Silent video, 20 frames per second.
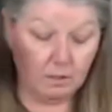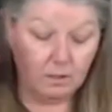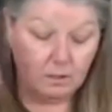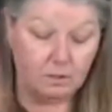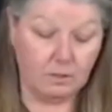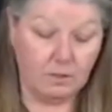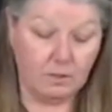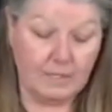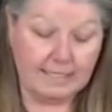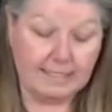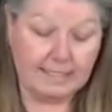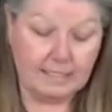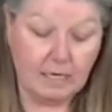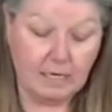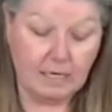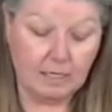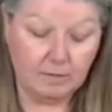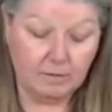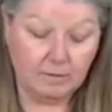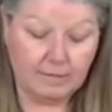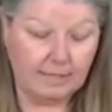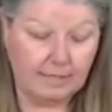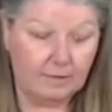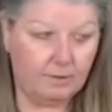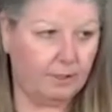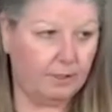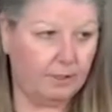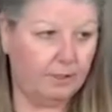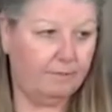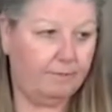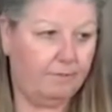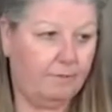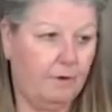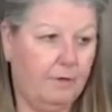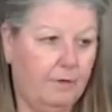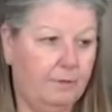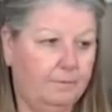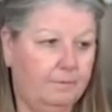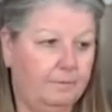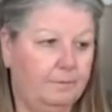So that's another thing they're good for.